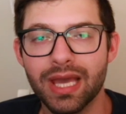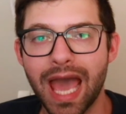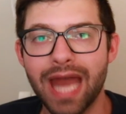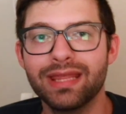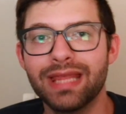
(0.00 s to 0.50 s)

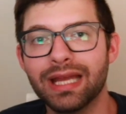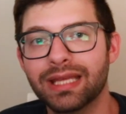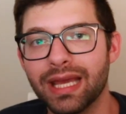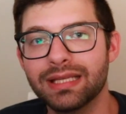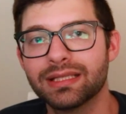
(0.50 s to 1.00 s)
And in that
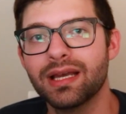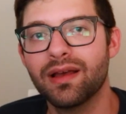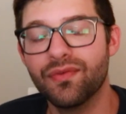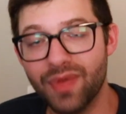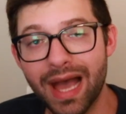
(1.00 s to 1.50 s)
case,
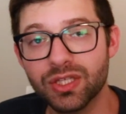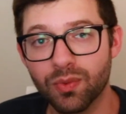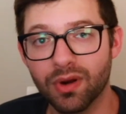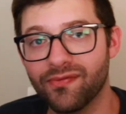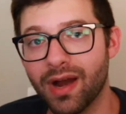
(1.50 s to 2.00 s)
that's
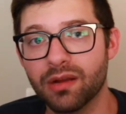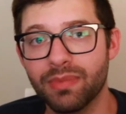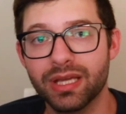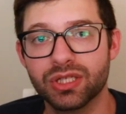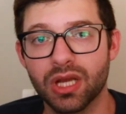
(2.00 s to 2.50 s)
where
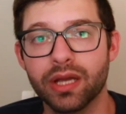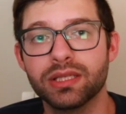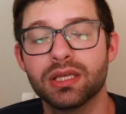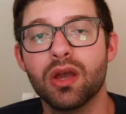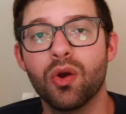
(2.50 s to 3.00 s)
Firebase
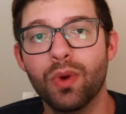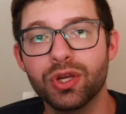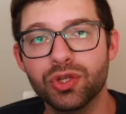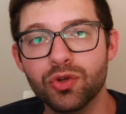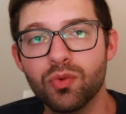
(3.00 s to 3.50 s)
shines. When
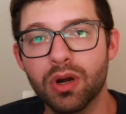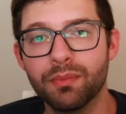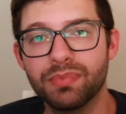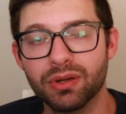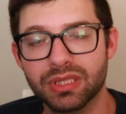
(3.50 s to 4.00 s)
you want to
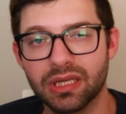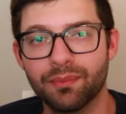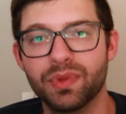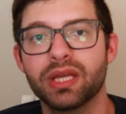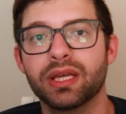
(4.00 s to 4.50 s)
build
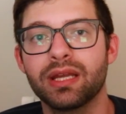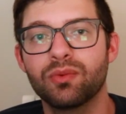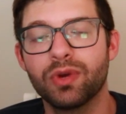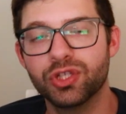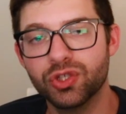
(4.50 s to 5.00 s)
something in
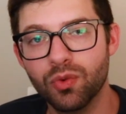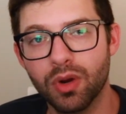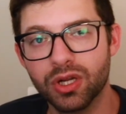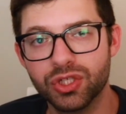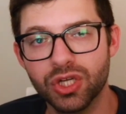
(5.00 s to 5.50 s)
which you
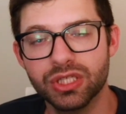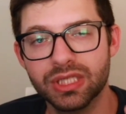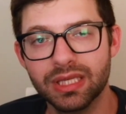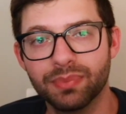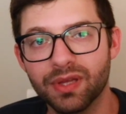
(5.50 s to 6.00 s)
want to
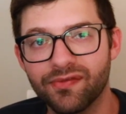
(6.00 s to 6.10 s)
just simply